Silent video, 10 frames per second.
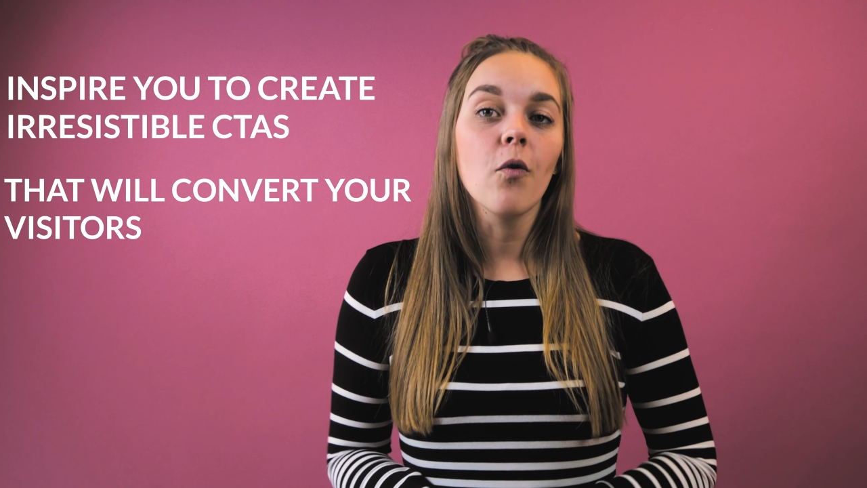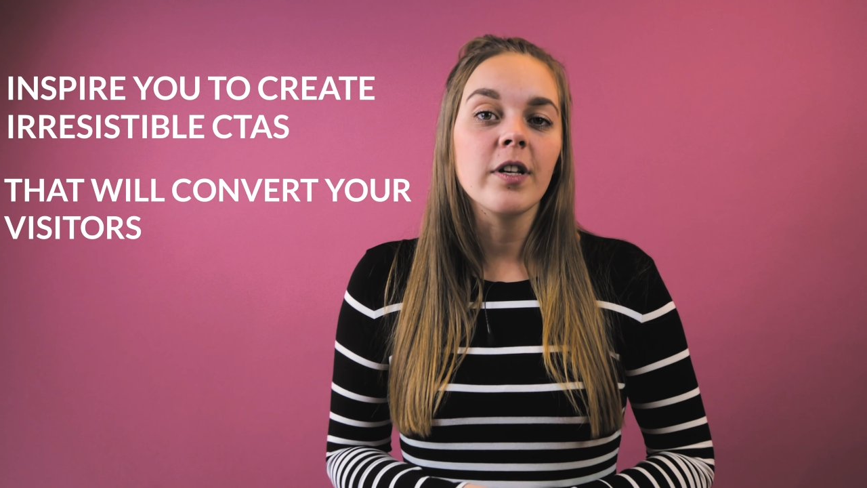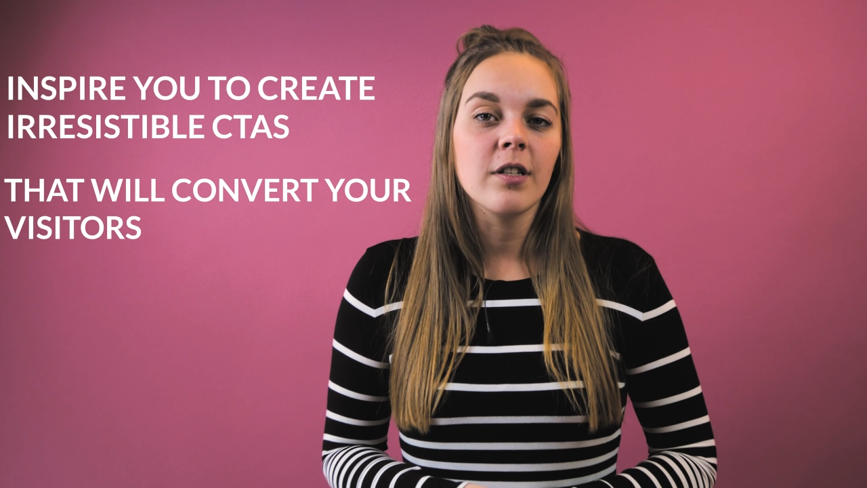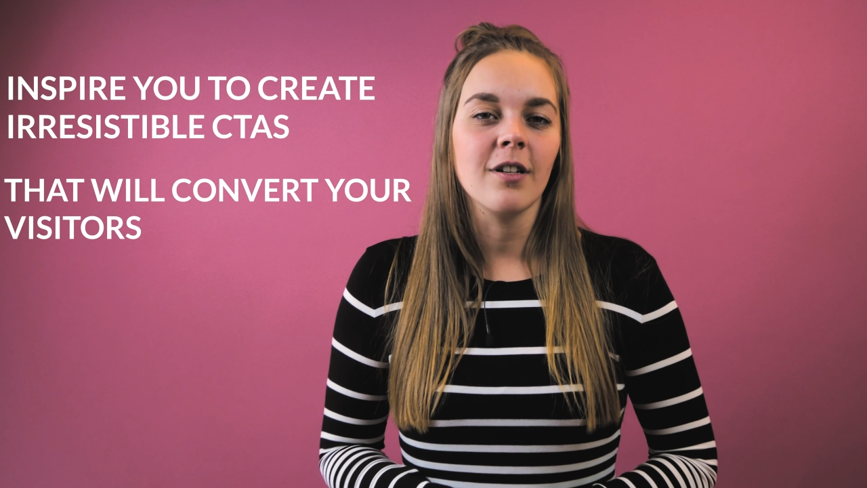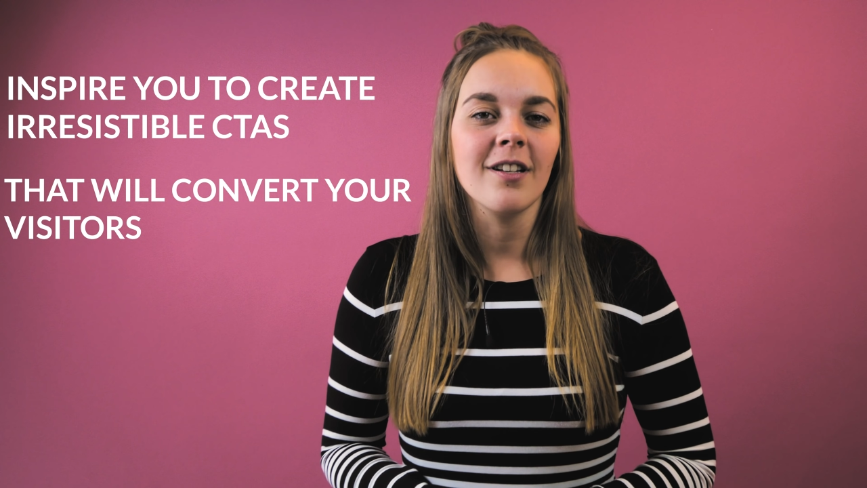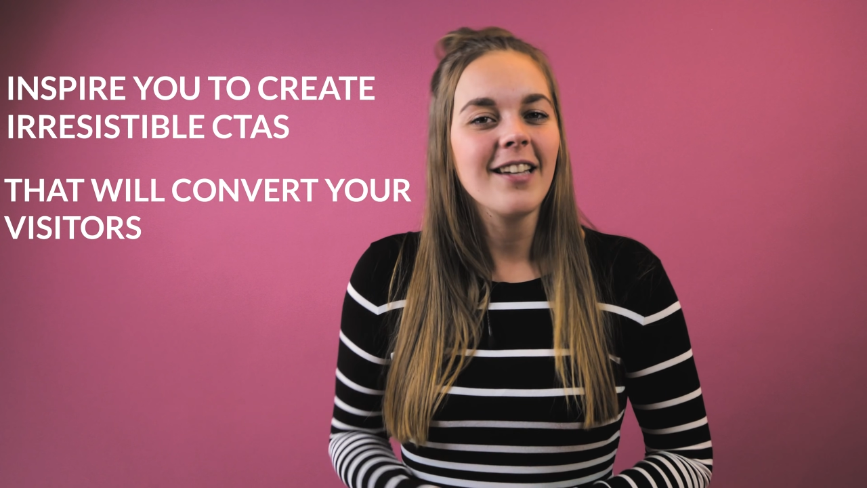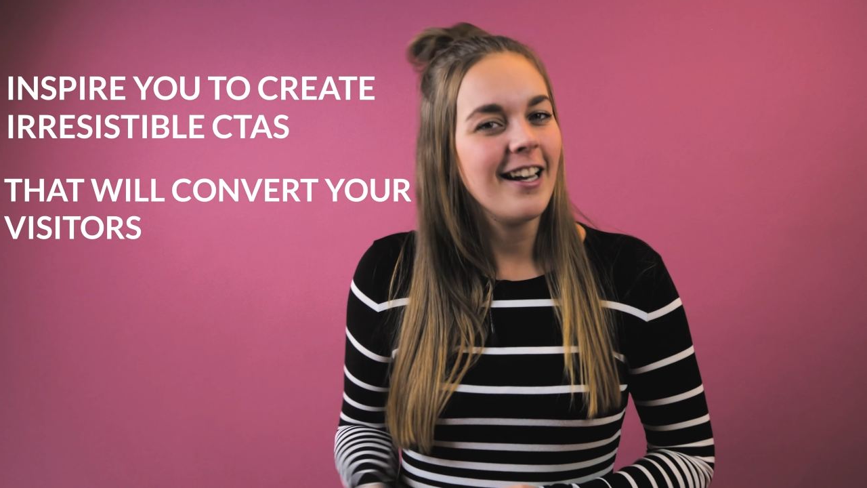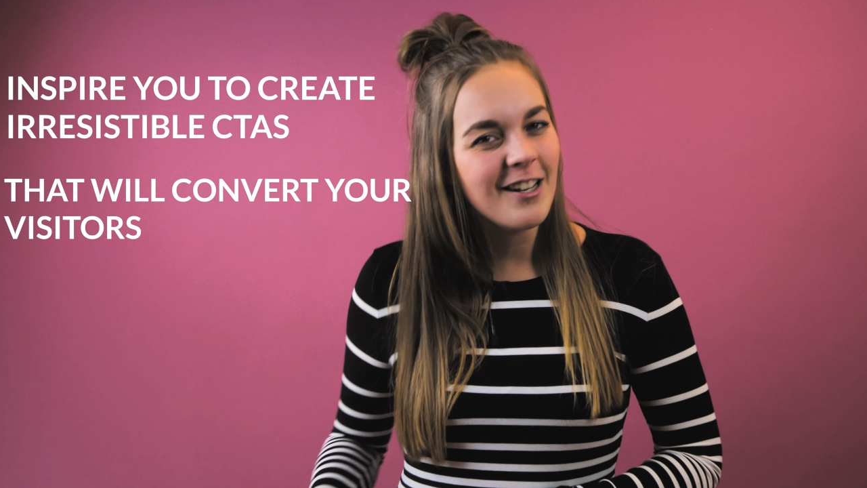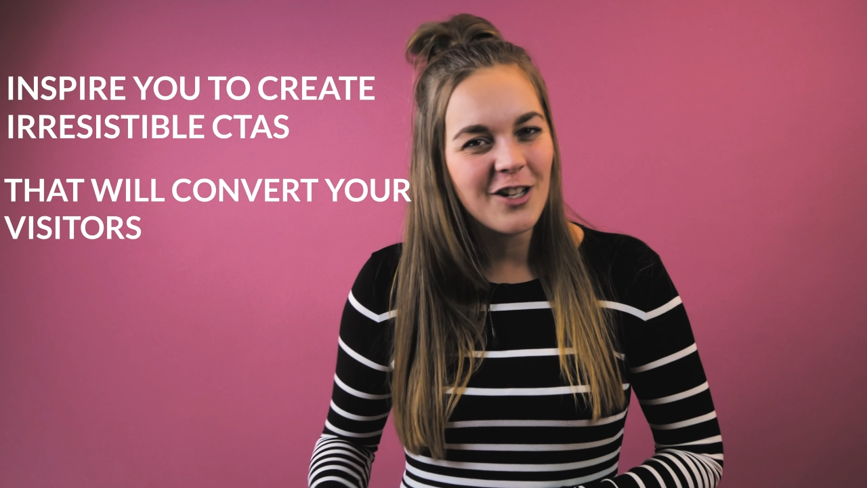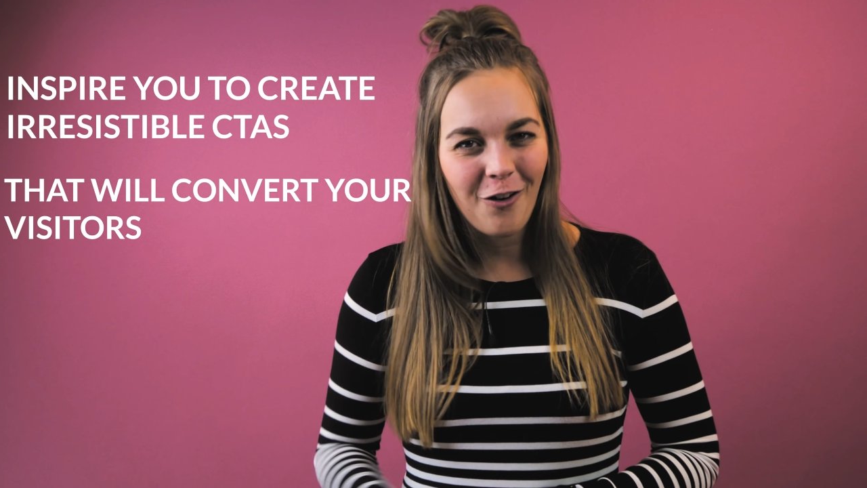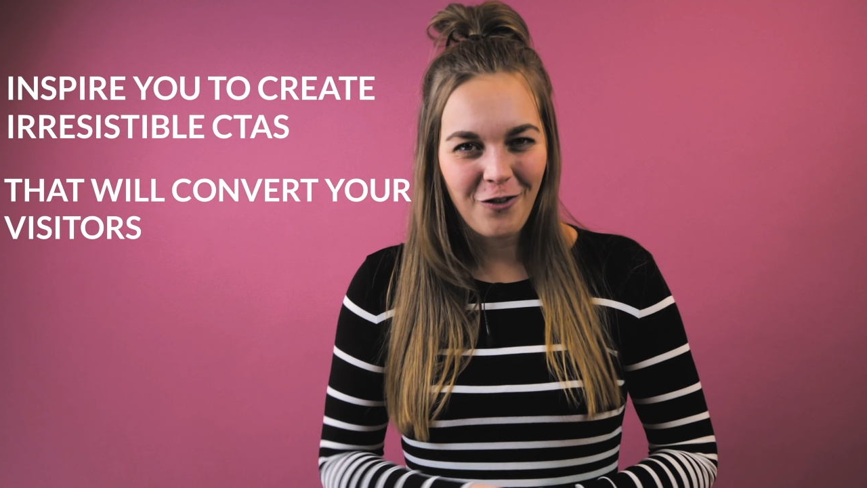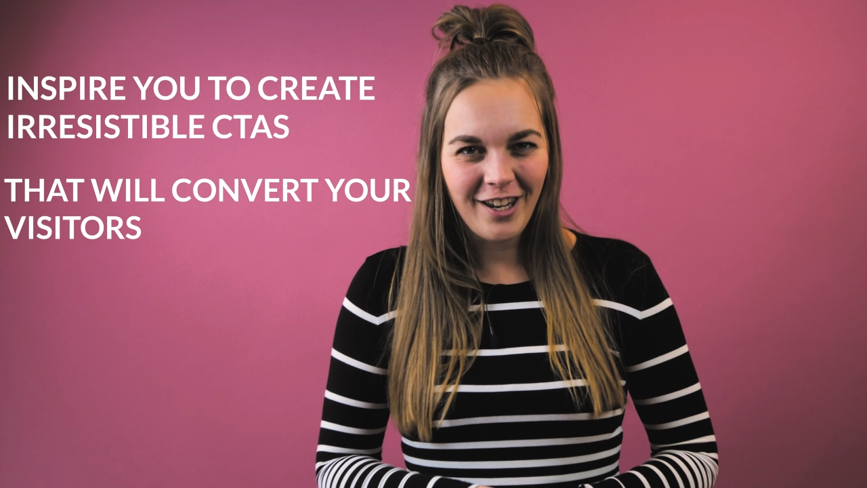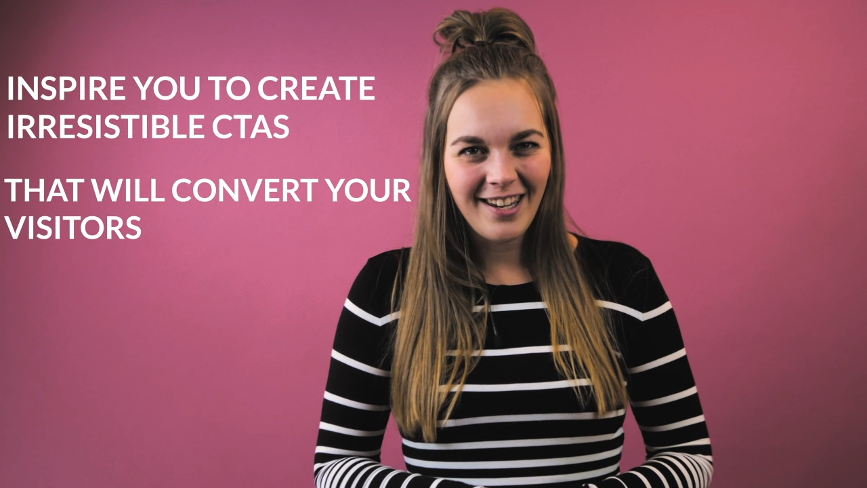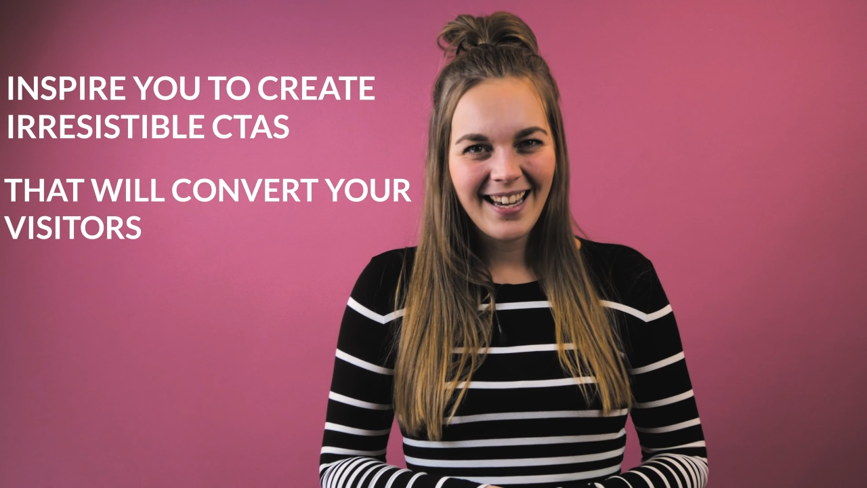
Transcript: visitors in a jiffy.